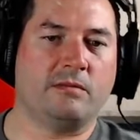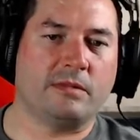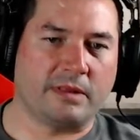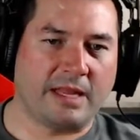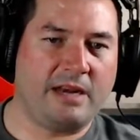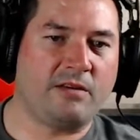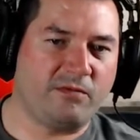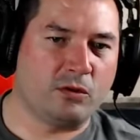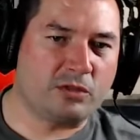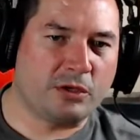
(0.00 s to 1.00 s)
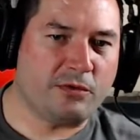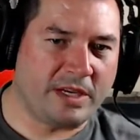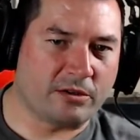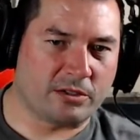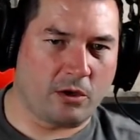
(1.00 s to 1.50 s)
Let a full 2
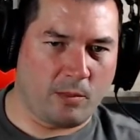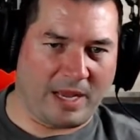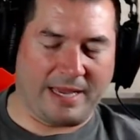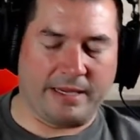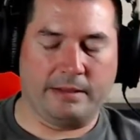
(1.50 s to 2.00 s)
years go by.